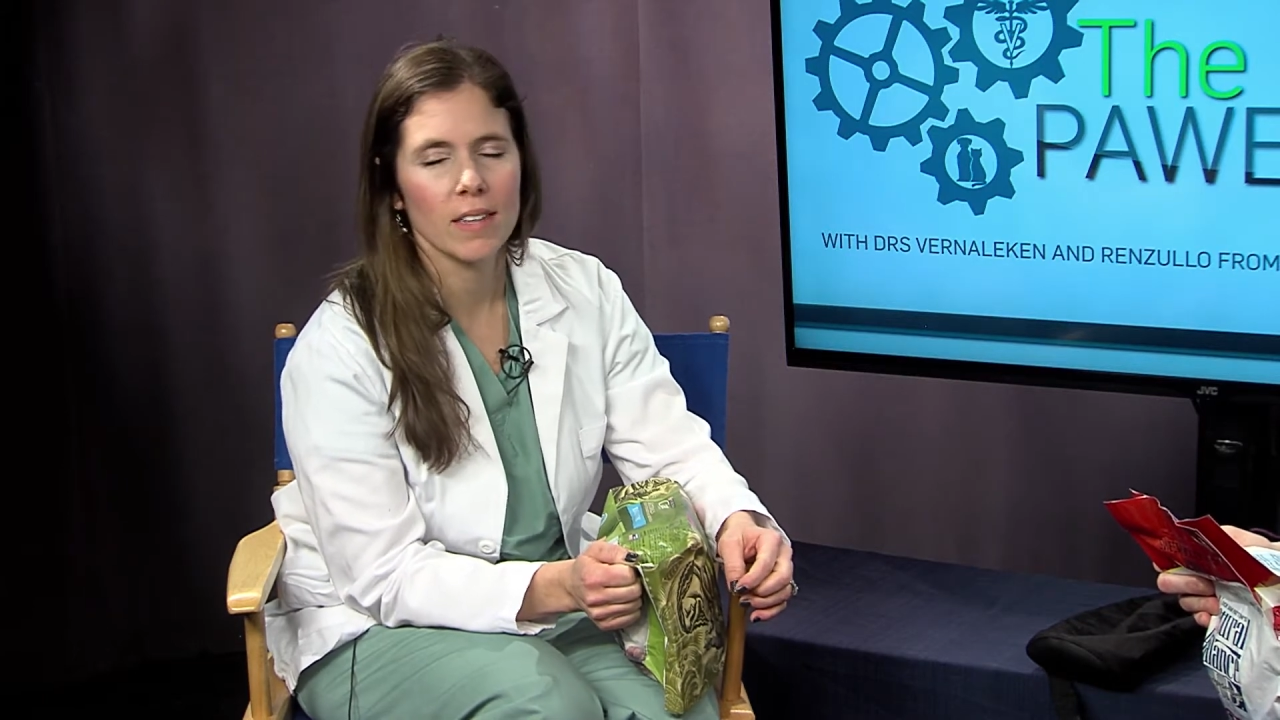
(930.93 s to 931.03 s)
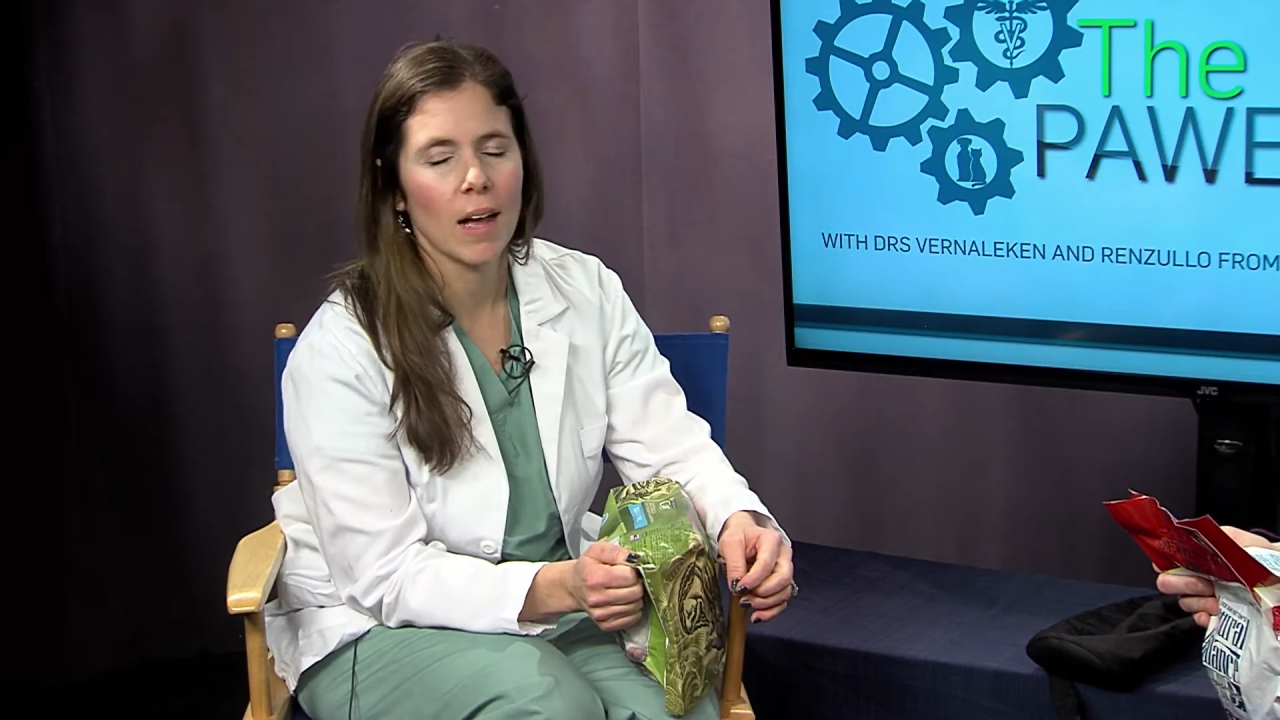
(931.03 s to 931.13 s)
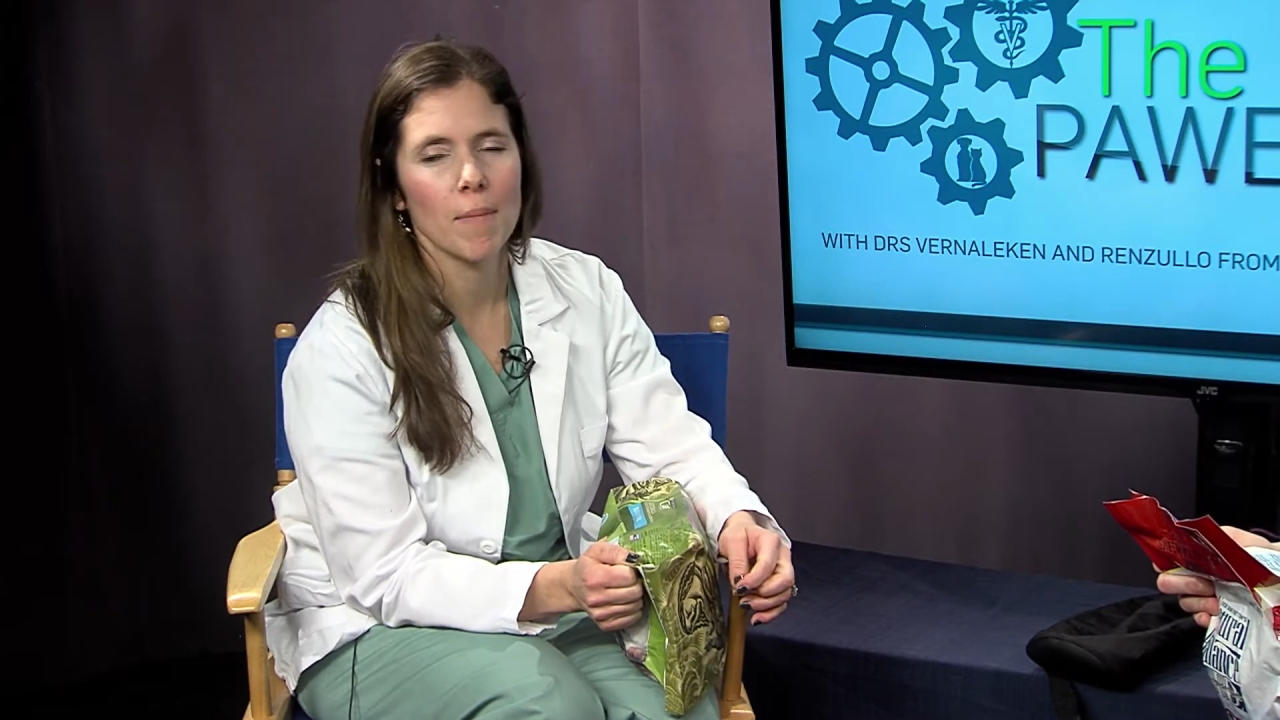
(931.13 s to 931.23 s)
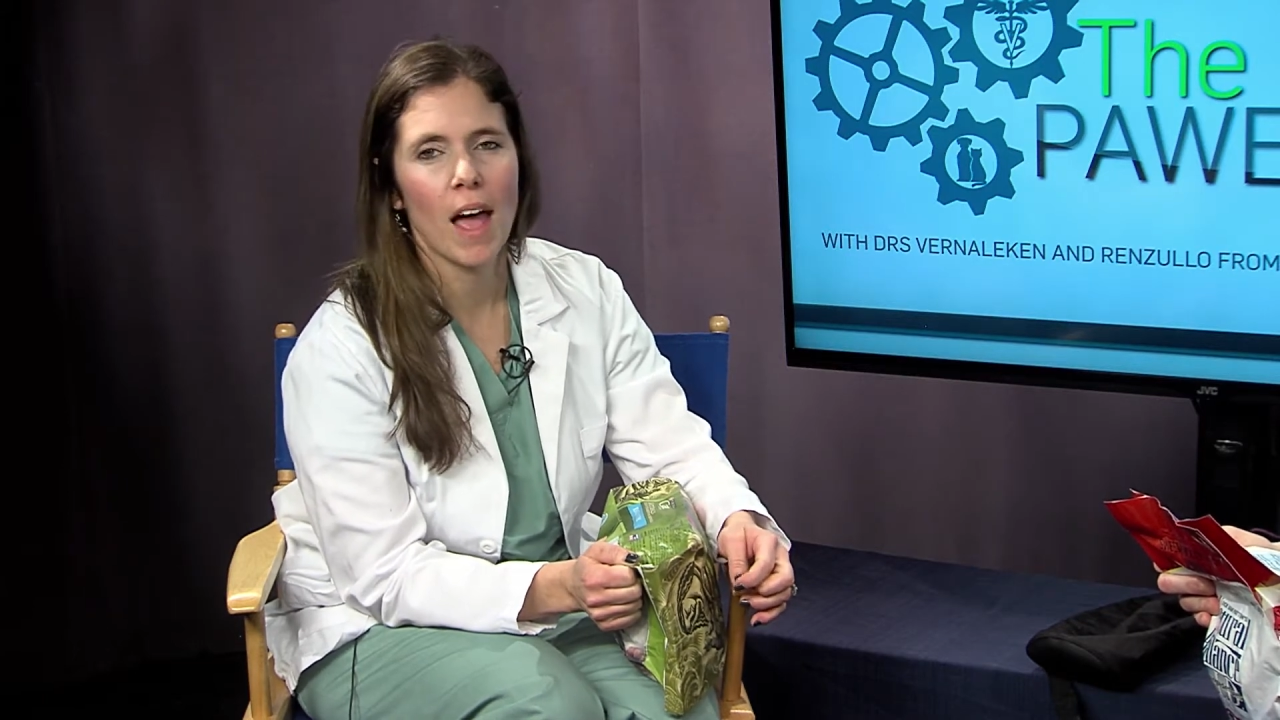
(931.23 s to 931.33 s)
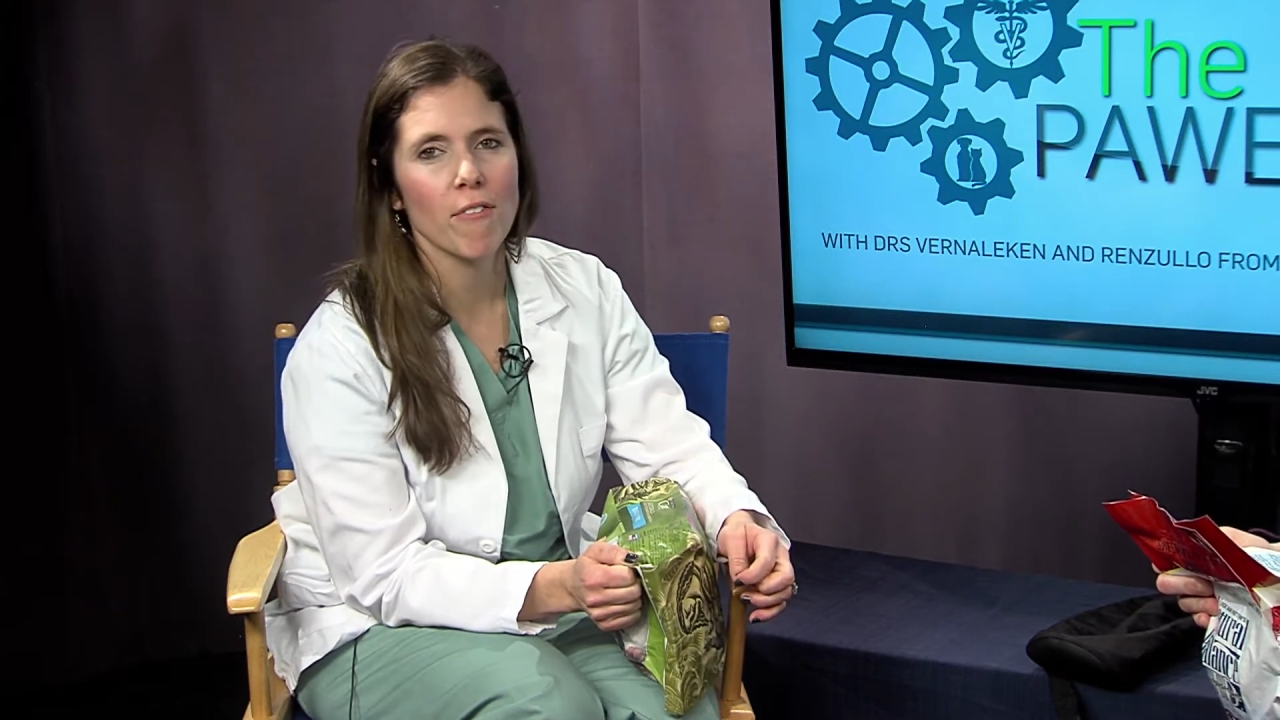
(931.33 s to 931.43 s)

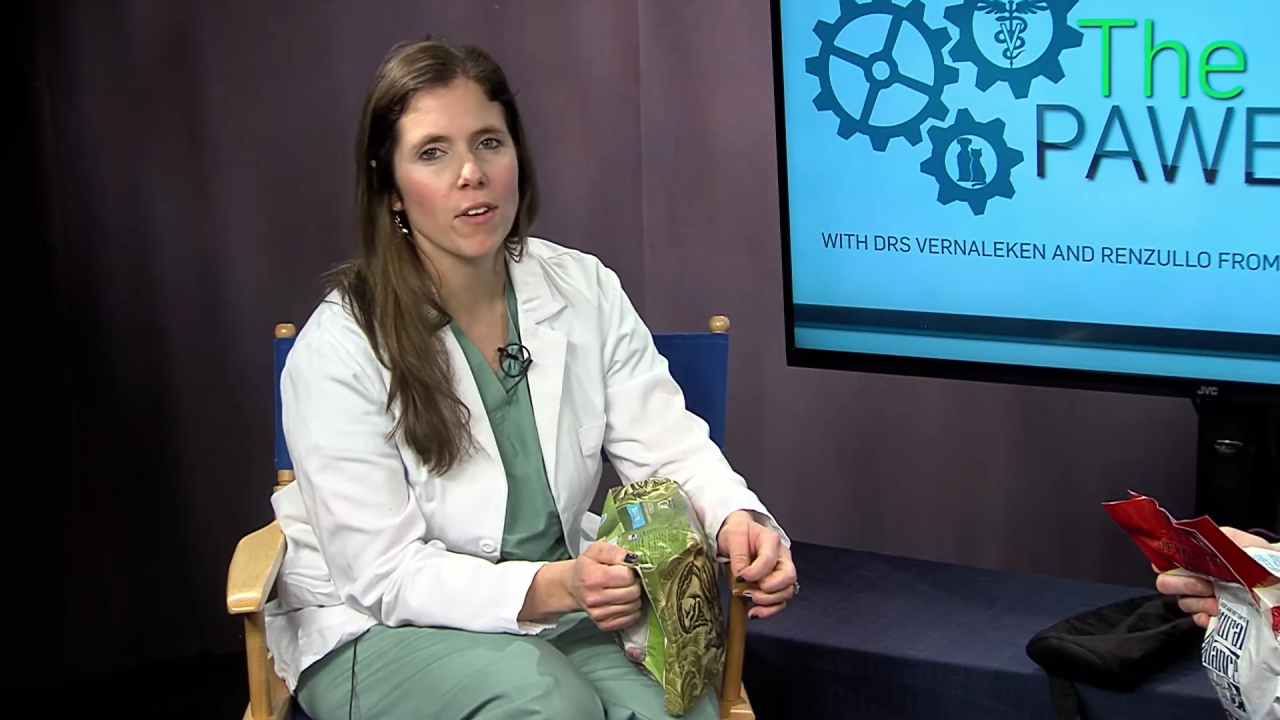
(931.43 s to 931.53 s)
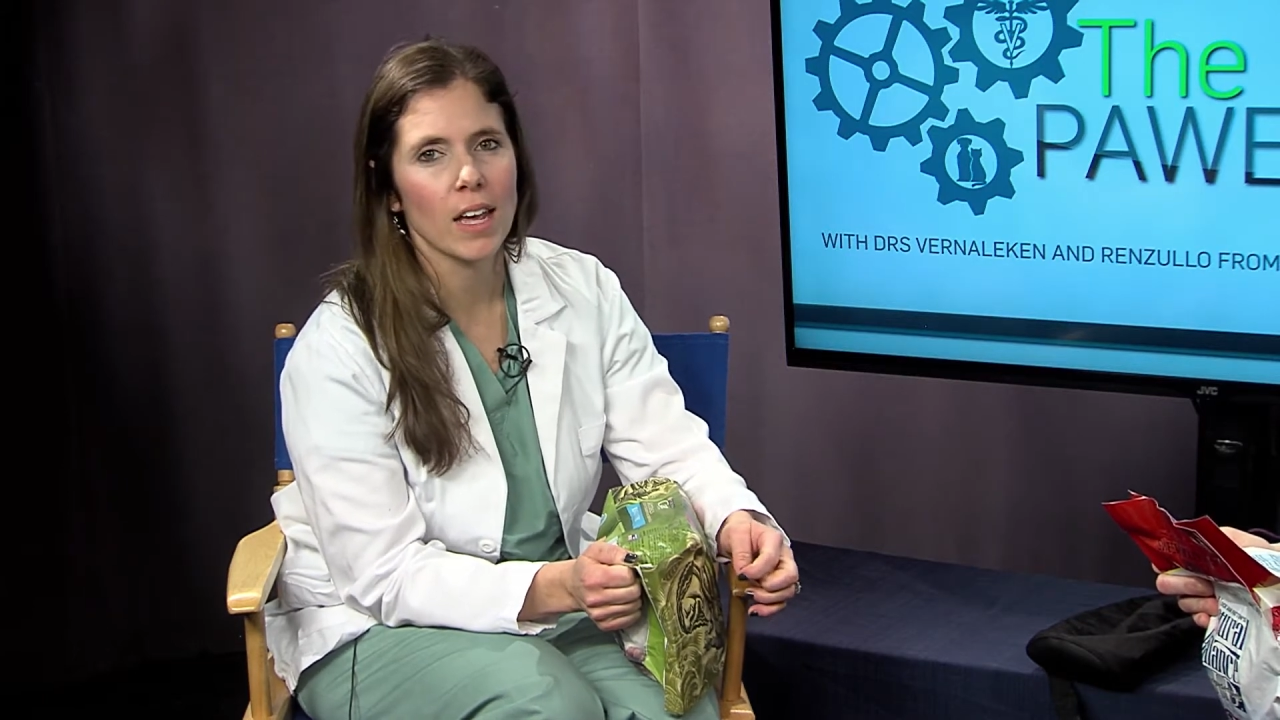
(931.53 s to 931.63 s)
Every